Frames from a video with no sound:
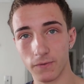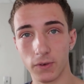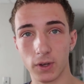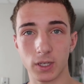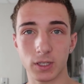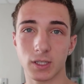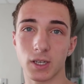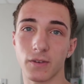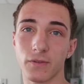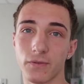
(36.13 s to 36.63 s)

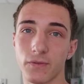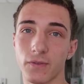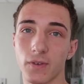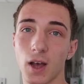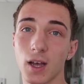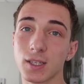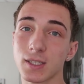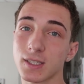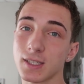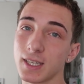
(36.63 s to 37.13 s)
footage of
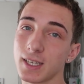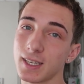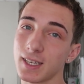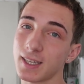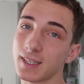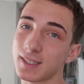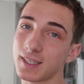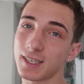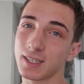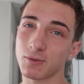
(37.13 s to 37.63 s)
us
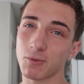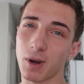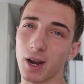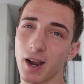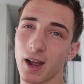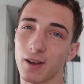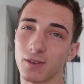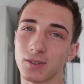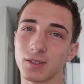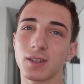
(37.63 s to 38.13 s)
sneaking into his
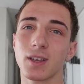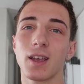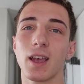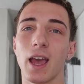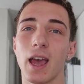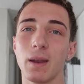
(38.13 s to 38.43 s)
warehouse